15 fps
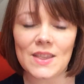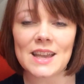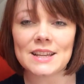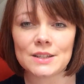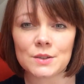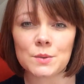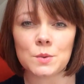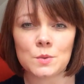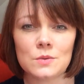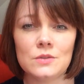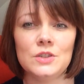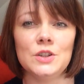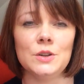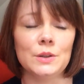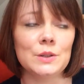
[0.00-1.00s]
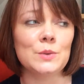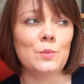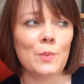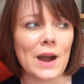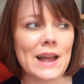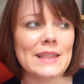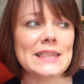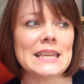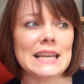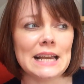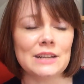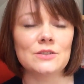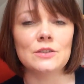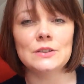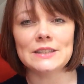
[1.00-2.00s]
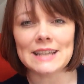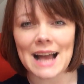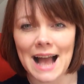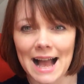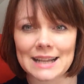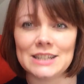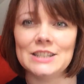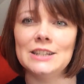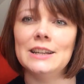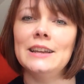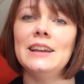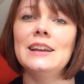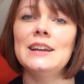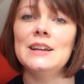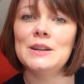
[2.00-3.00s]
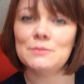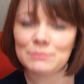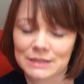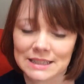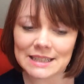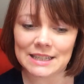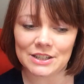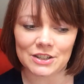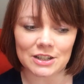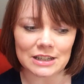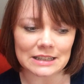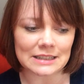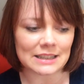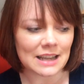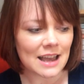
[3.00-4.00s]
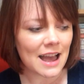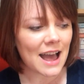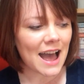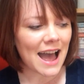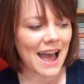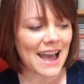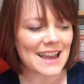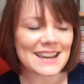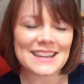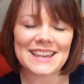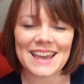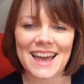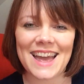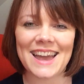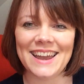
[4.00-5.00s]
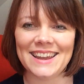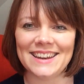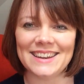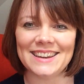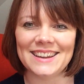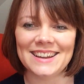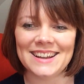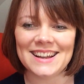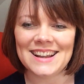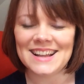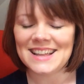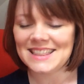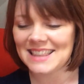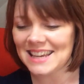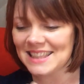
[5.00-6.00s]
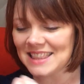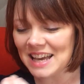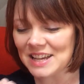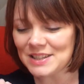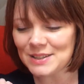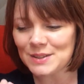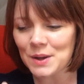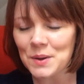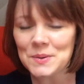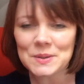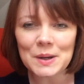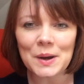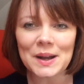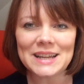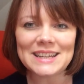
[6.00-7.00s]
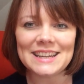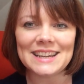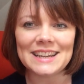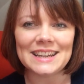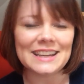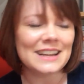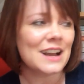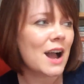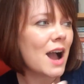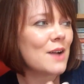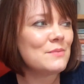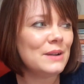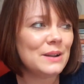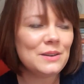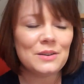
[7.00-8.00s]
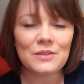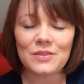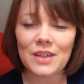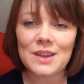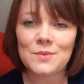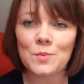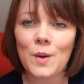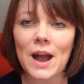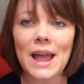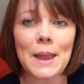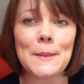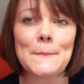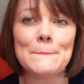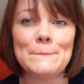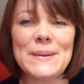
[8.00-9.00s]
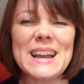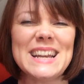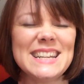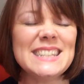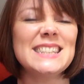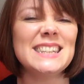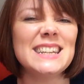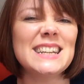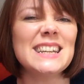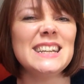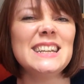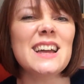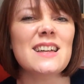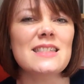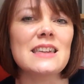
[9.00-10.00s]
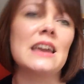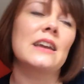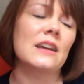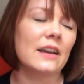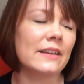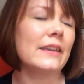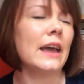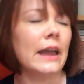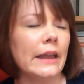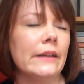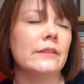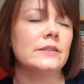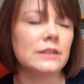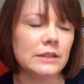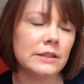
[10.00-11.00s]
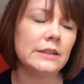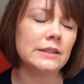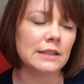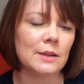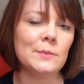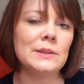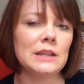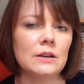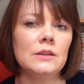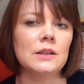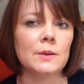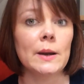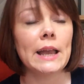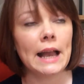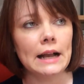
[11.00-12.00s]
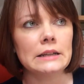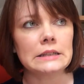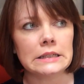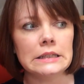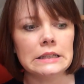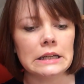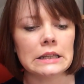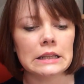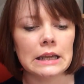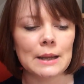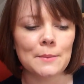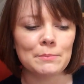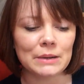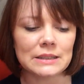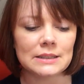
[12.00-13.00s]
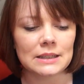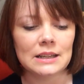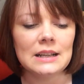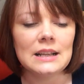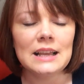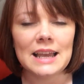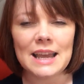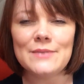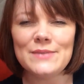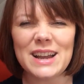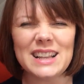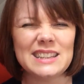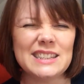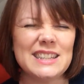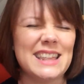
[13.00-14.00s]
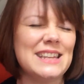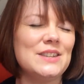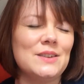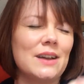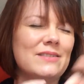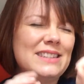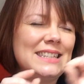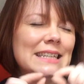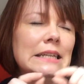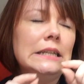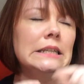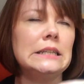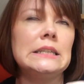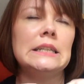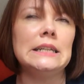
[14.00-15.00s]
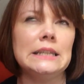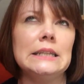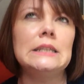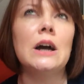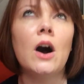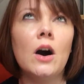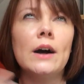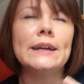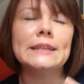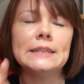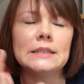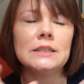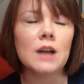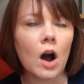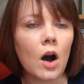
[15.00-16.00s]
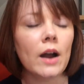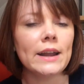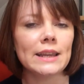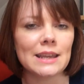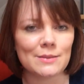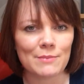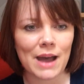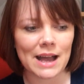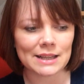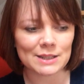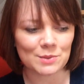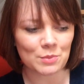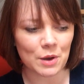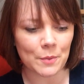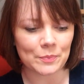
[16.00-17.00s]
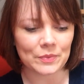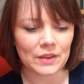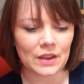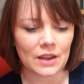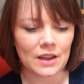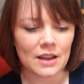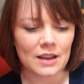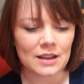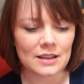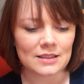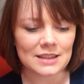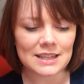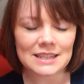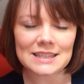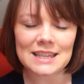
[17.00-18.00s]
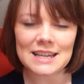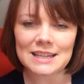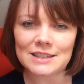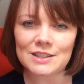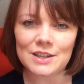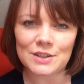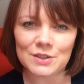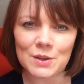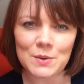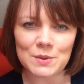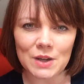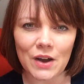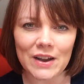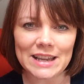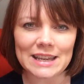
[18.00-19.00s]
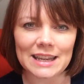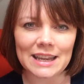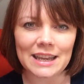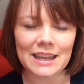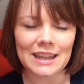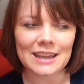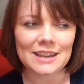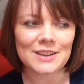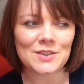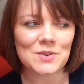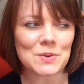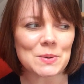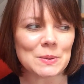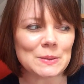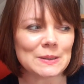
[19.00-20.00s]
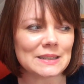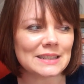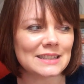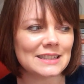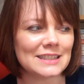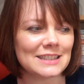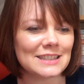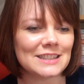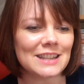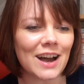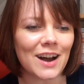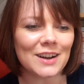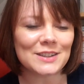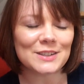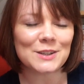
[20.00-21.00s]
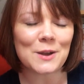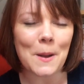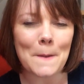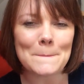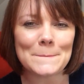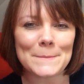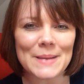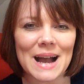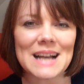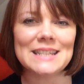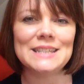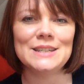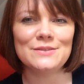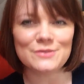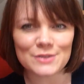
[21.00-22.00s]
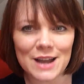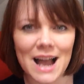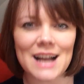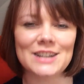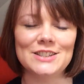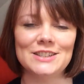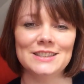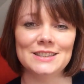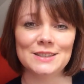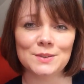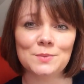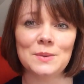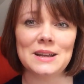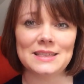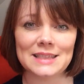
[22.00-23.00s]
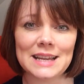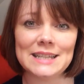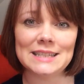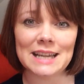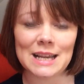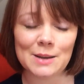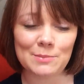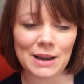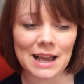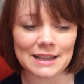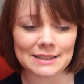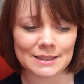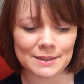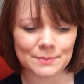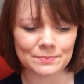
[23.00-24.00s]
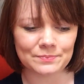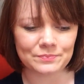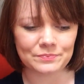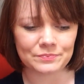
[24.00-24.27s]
And it's all due to where the electrons are actually positioned. And again, they're so tiny. I mean, they weigh basically nothing. Okay, GCSE, we tell you they're actually nothing. But in reality, they do have a teeny, teeny, tiny, tiny mass. But these things are so tiny. Can cause such massive reactions when they take place.